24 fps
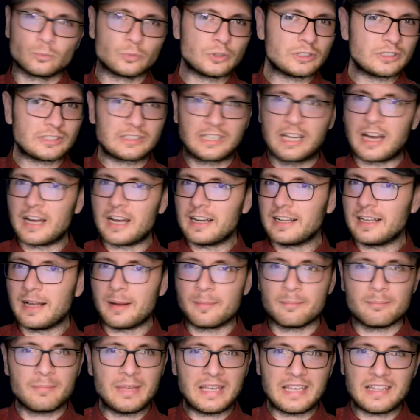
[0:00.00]
It's cutting up
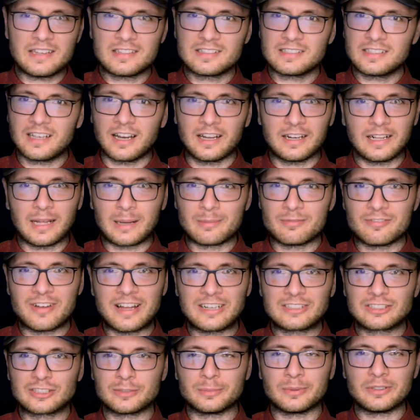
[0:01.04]
meats, cutting up
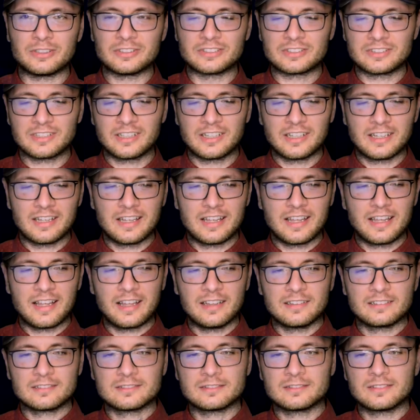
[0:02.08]
vegetables.
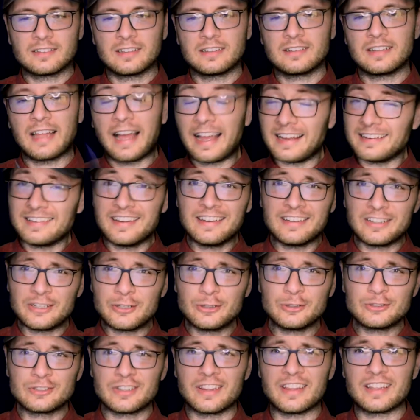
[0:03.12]
I did
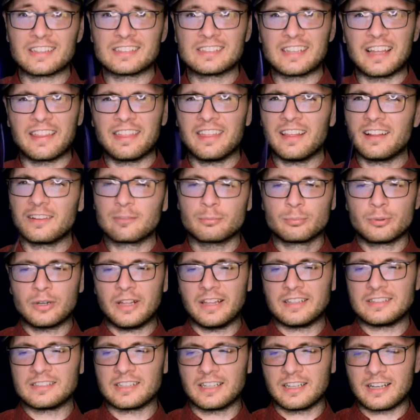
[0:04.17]
use this, I think
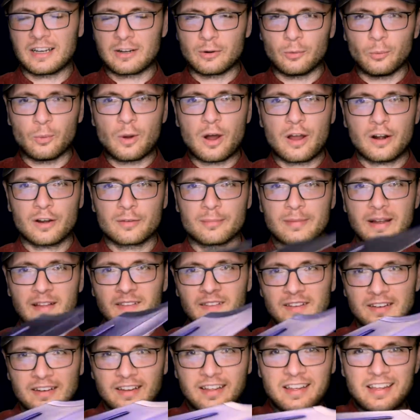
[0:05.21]
probably to cut a
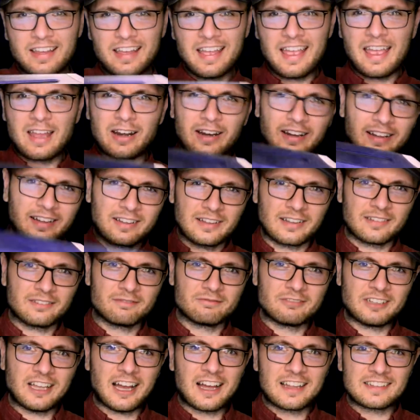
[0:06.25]
watermelon, and it
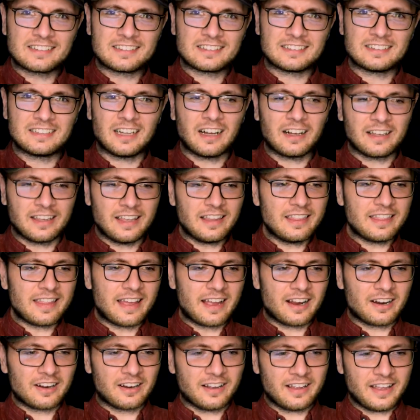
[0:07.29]
got stuck in
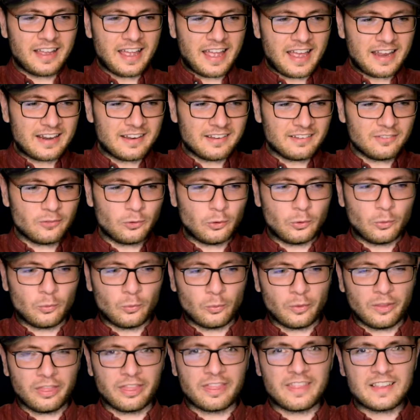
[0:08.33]
there. And
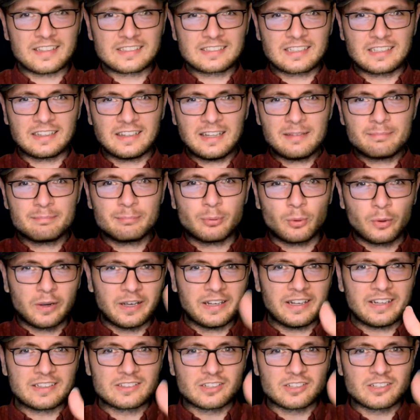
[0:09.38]
with this clip point, it's